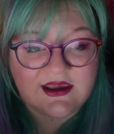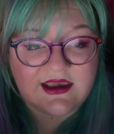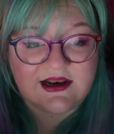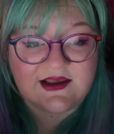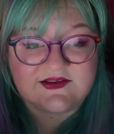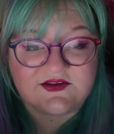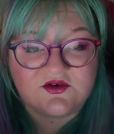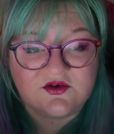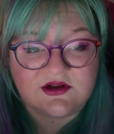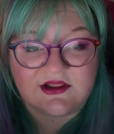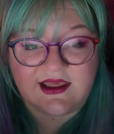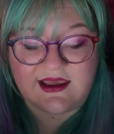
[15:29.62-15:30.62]
It has
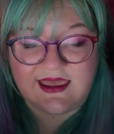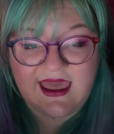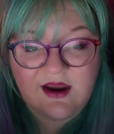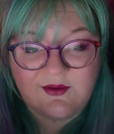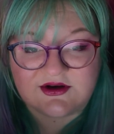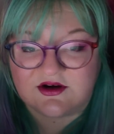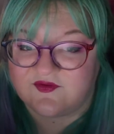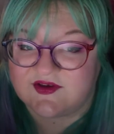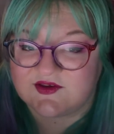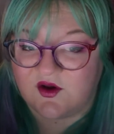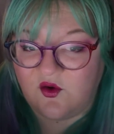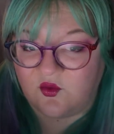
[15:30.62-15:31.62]
certainly a character of
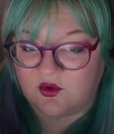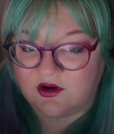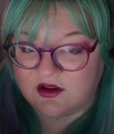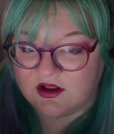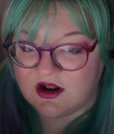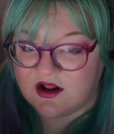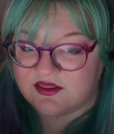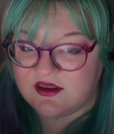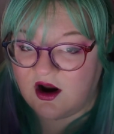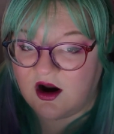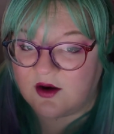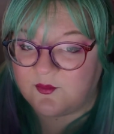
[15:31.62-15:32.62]
its own.
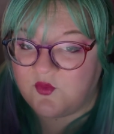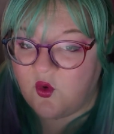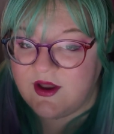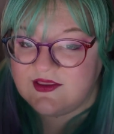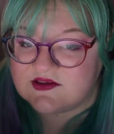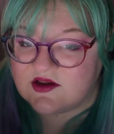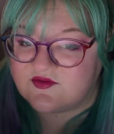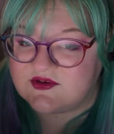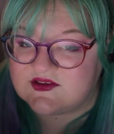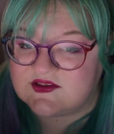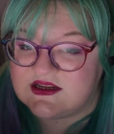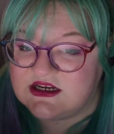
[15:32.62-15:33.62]
There are points of
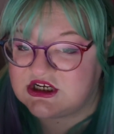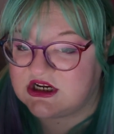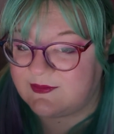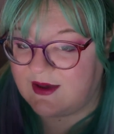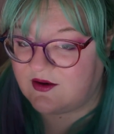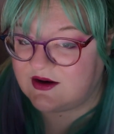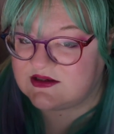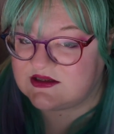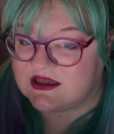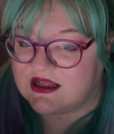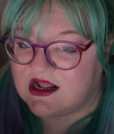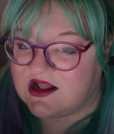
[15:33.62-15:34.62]
distinction about it.
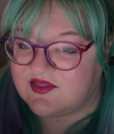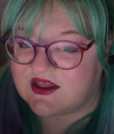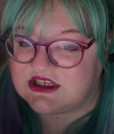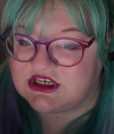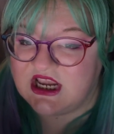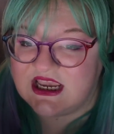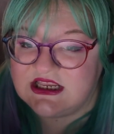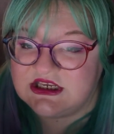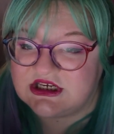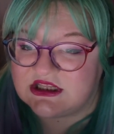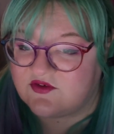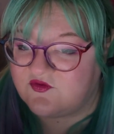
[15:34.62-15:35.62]
That
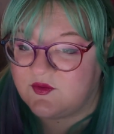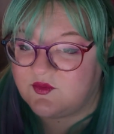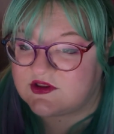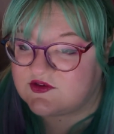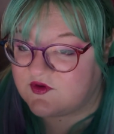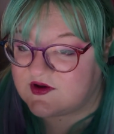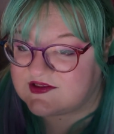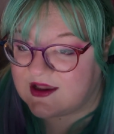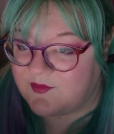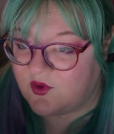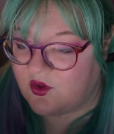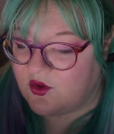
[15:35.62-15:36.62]
change in the footprints, for
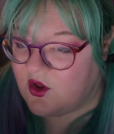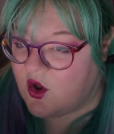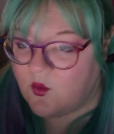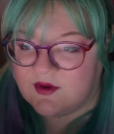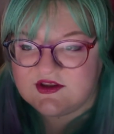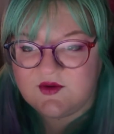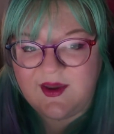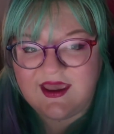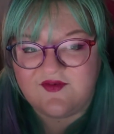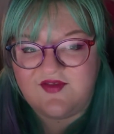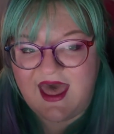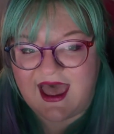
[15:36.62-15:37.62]
example. What do you
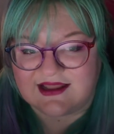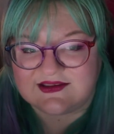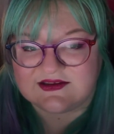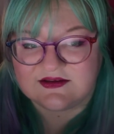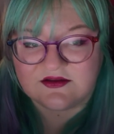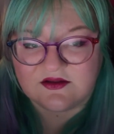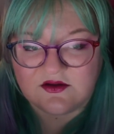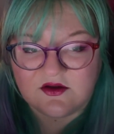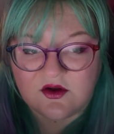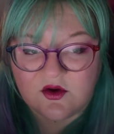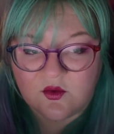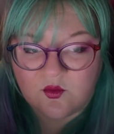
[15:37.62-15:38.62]
make of that?
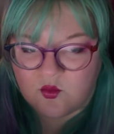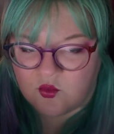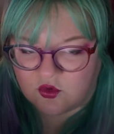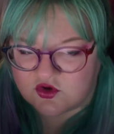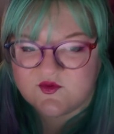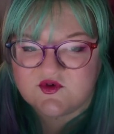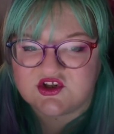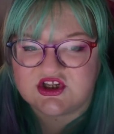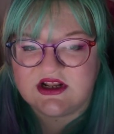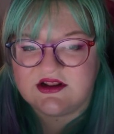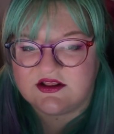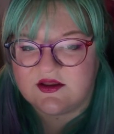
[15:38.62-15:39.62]
Mortimer
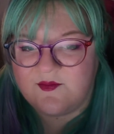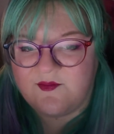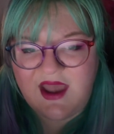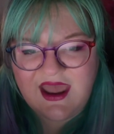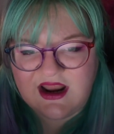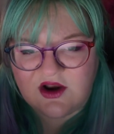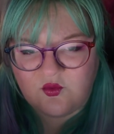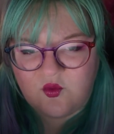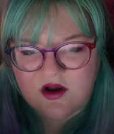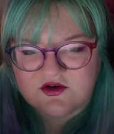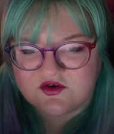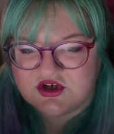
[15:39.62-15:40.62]
said that the man had
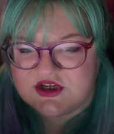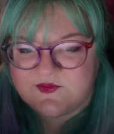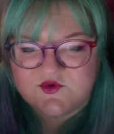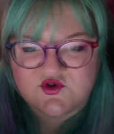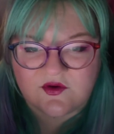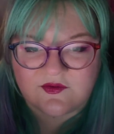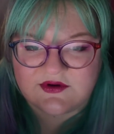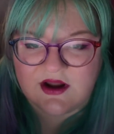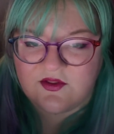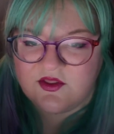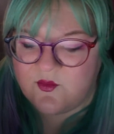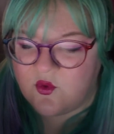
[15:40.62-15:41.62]
walked on tiptoe
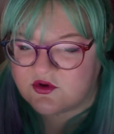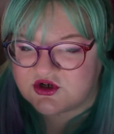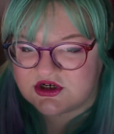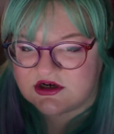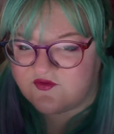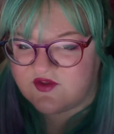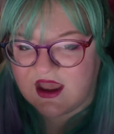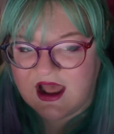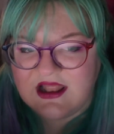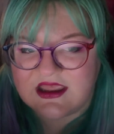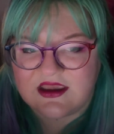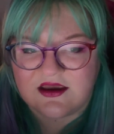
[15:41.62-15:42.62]
down the portion of the
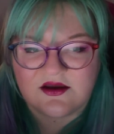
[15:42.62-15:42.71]
alley.